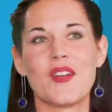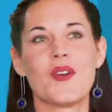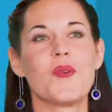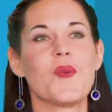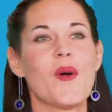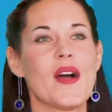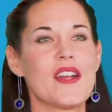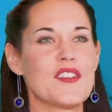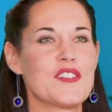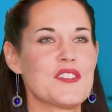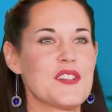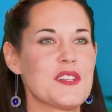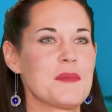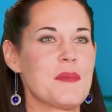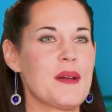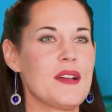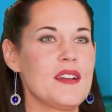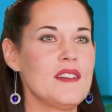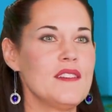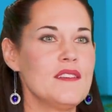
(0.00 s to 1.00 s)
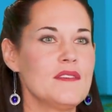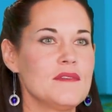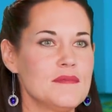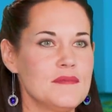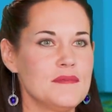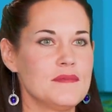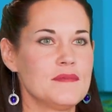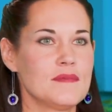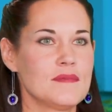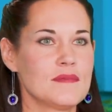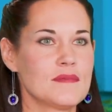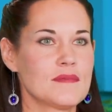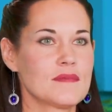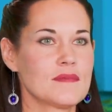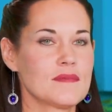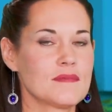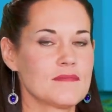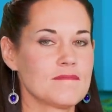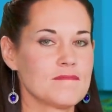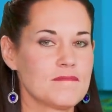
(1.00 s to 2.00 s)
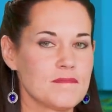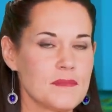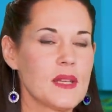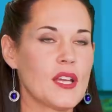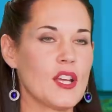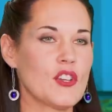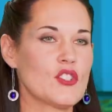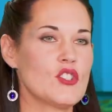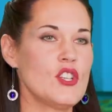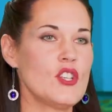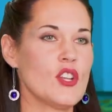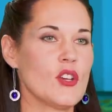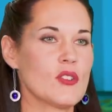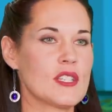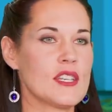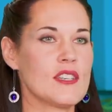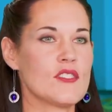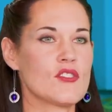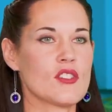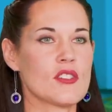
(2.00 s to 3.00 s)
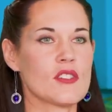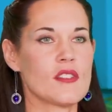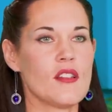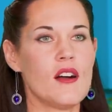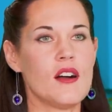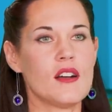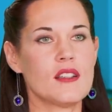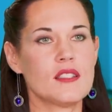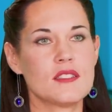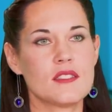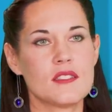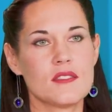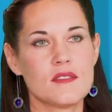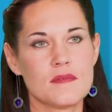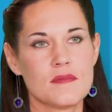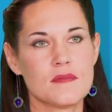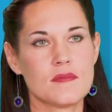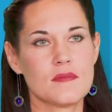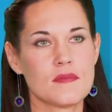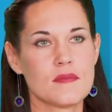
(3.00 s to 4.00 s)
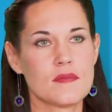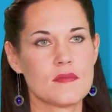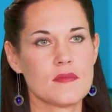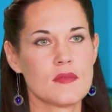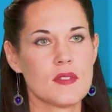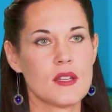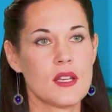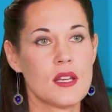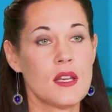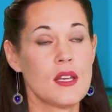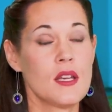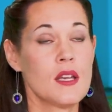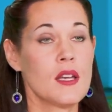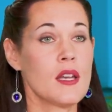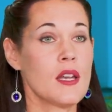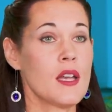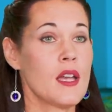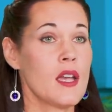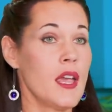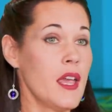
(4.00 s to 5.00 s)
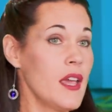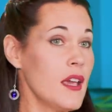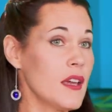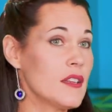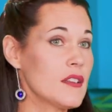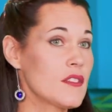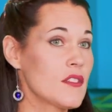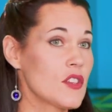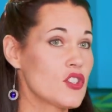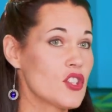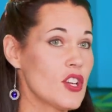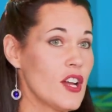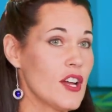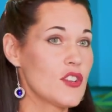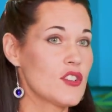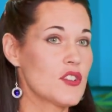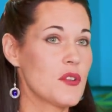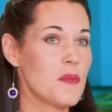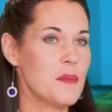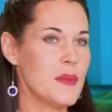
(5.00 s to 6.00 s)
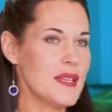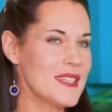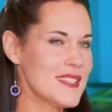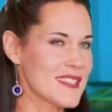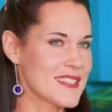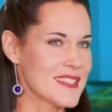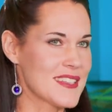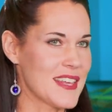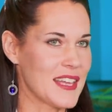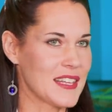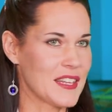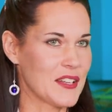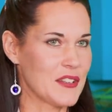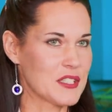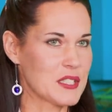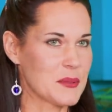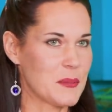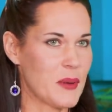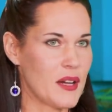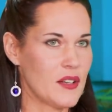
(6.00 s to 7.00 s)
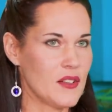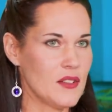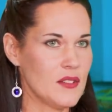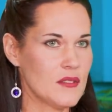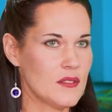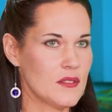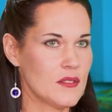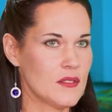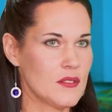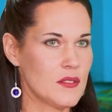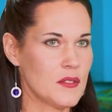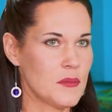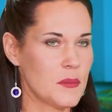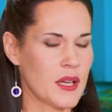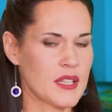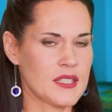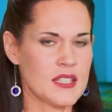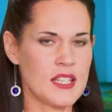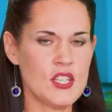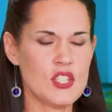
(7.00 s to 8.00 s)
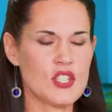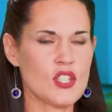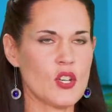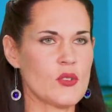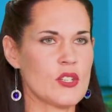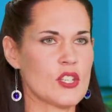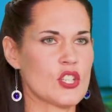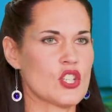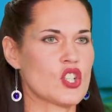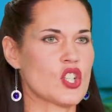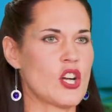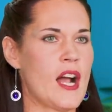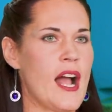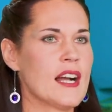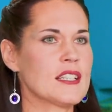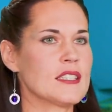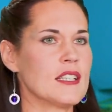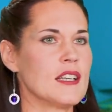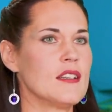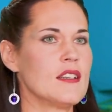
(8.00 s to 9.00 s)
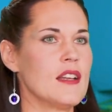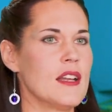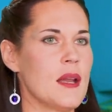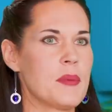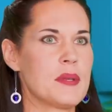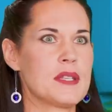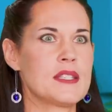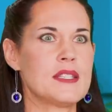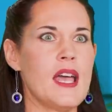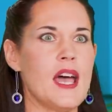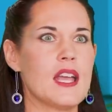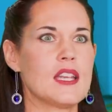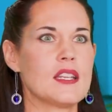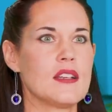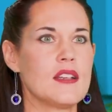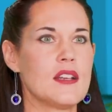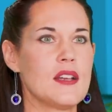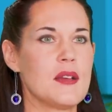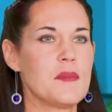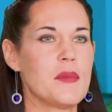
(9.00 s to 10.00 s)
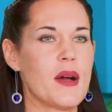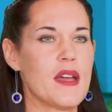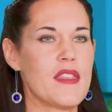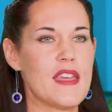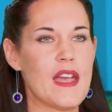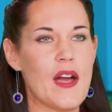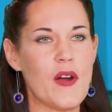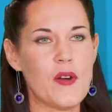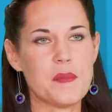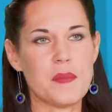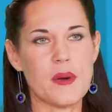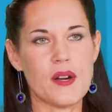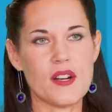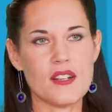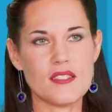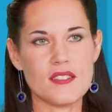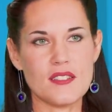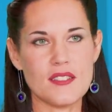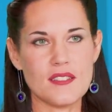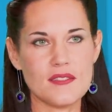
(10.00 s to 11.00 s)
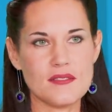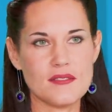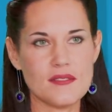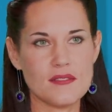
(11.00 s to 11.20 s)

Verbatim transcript: Why does she smile? Because she knows he's just lost. And the judge misses that little smile because he's so distracted and upset by the outburst.